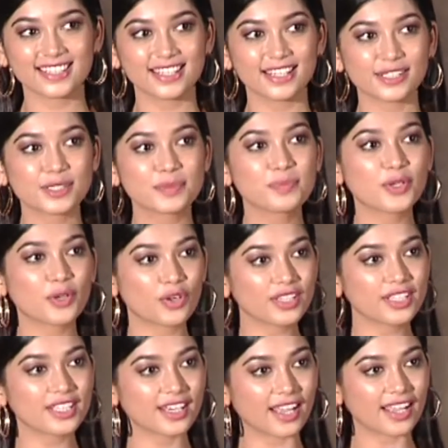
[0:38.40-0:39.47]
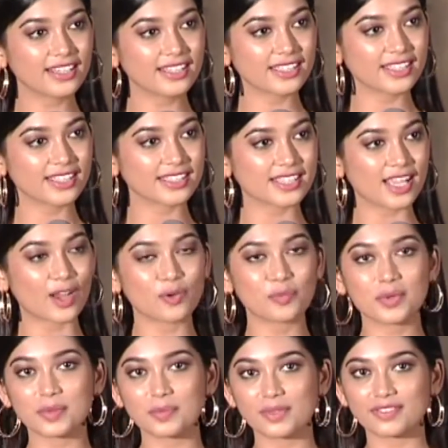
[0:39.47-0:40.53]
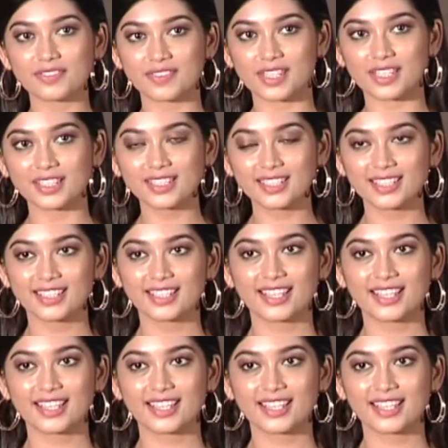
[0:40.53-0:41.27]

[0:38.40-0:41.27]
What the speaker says: It's pure connect. It's how people feel,